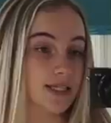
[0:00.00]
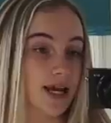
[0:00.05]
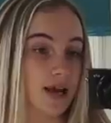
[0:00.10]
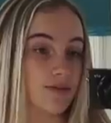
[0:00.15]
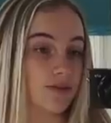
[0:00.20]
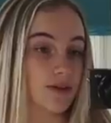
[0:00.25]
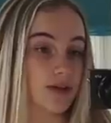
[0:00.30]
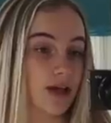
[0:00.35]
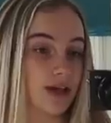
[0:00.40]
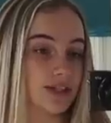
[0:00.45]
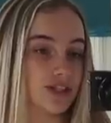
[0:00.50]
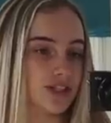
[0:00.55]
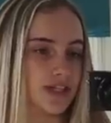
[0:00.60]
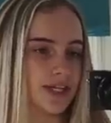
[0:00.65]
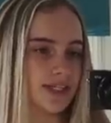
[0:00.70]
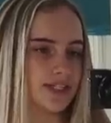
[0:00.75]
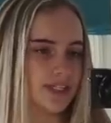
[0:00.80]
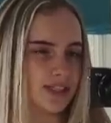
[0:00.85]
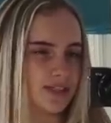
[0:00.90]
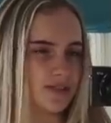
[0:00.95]
Calvin Klein
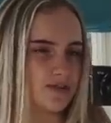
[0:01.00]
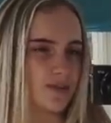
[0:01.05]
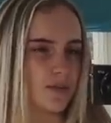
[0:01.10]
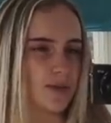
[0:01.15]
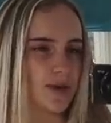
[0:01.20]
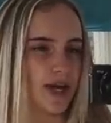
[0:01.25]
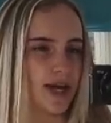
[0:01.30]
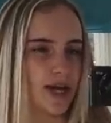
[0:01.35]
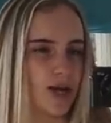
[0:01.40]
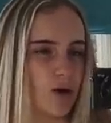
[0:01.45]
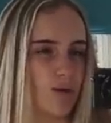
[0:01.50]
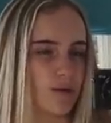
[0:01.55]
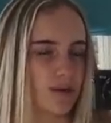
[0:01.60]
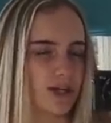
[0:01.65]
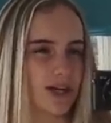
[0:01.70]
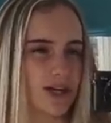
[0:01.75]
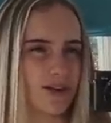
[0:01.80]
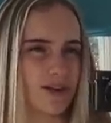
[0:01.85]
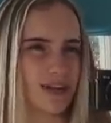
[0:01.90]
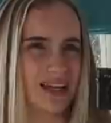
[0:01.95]
jeans. This is from The
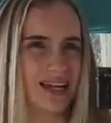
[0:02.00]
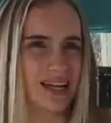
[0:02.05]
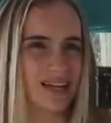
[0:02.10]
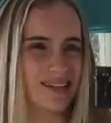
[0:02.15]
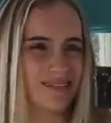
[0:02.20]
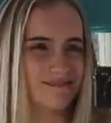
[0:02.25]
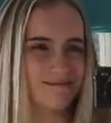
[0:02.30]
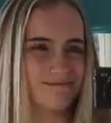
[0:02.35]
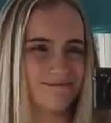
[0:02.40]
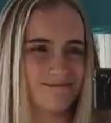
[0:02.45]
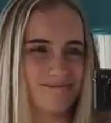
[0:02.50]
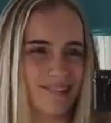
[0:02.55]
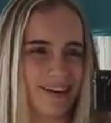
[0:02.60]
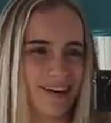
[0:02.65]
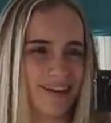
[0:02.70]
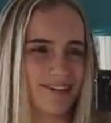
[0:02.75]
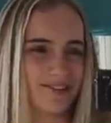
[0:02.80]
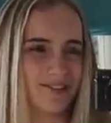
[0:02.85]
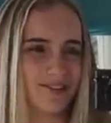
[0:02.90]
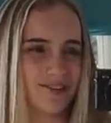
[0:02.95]
Iconic. I got like
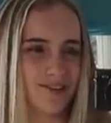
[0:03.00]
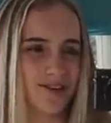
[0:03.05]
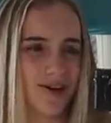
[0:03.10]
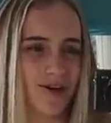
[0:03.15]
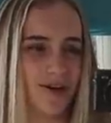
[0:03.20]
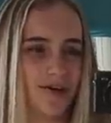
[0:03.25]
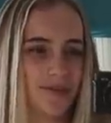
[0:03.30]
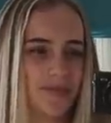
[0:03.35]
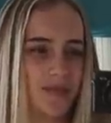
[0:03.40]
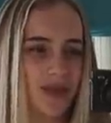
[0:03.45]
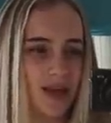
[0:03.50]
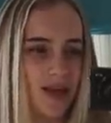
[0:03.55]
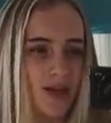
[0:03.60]
ages ago.